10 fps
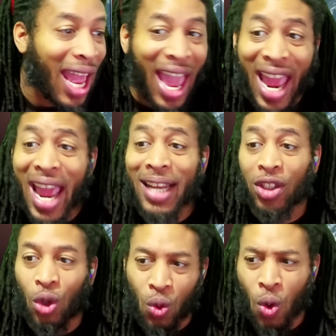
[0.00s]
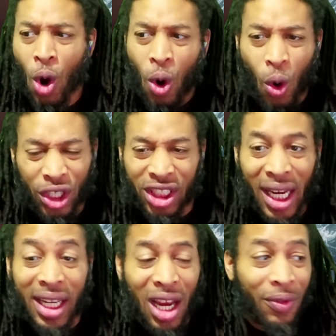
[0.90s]
add to or
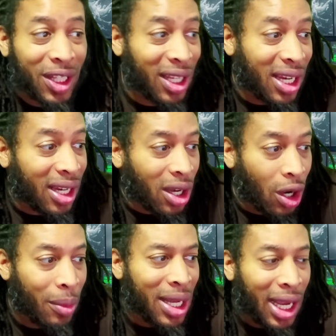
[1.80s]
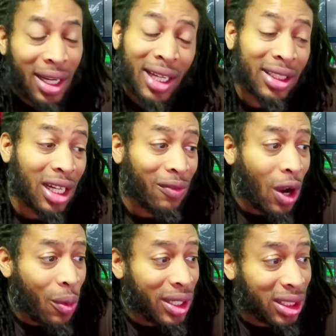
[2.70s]
shake everything up. And like I said, I've
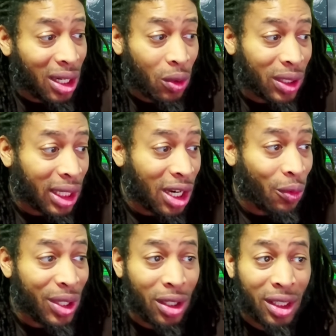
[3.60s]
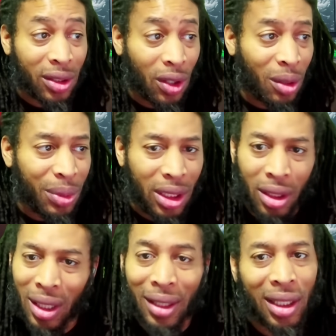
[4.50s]
already said, I don't think Ed Reed is going to
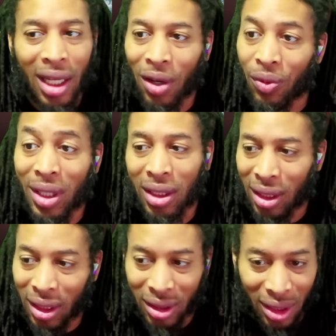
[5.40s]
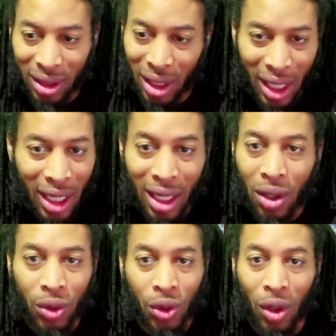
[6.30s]
be, I think Ed Reed is either a head
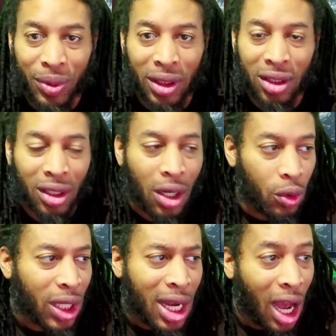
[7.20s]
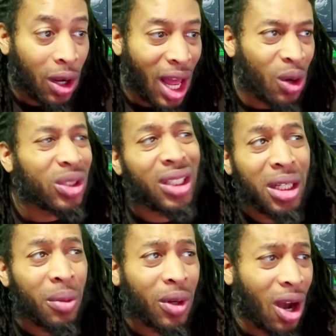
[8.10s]
coach or a position coach. I don't see
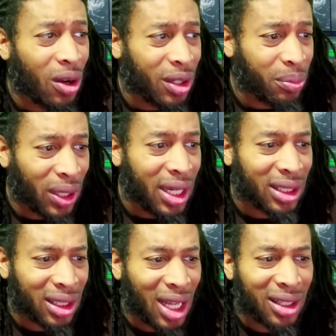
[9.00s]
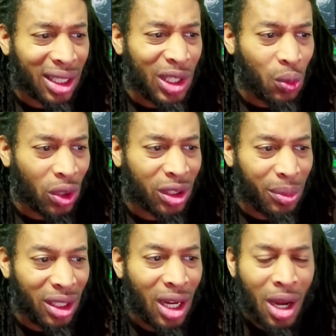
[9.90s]
him calling plays. I think he wants to
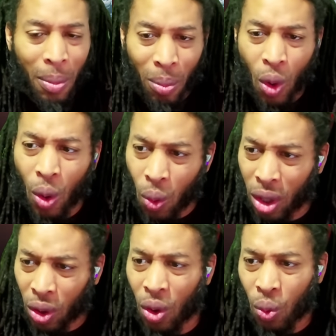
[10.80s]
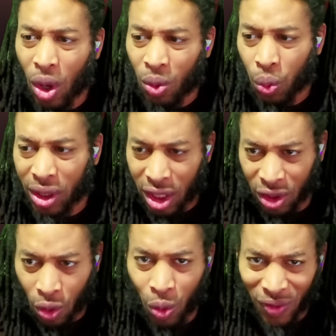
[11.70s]
be more one-on-one with his
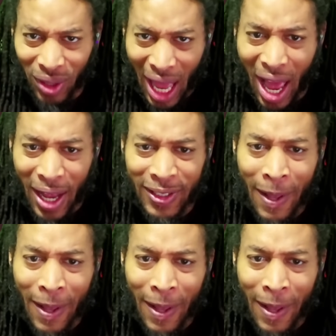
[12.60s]
group of guys